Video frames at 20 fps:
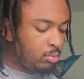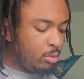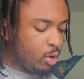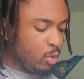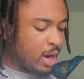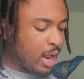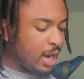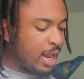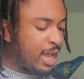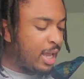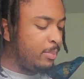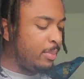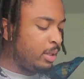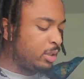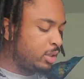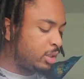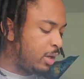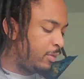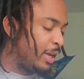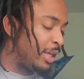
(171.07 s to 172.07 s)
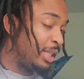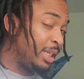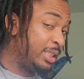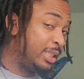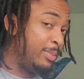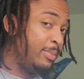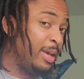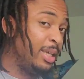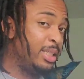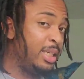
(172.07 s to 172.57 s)
what I like about stuff like this,
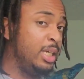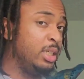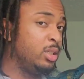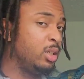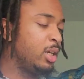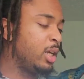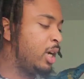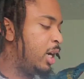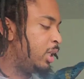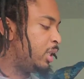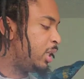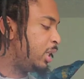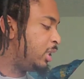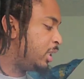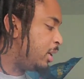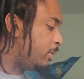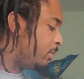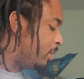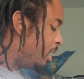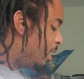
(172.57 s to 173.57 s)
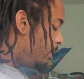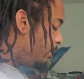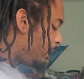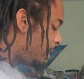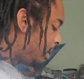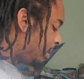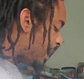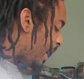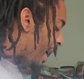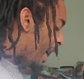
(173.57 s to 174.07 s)
it makes it easier to carry to the gym
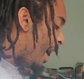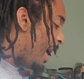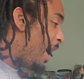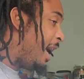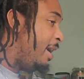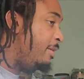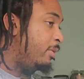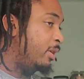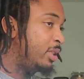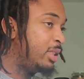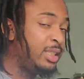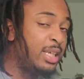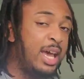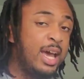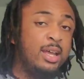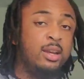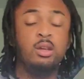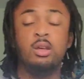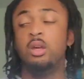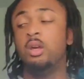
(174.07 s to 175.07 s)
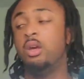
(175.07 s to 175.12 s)
because I have a set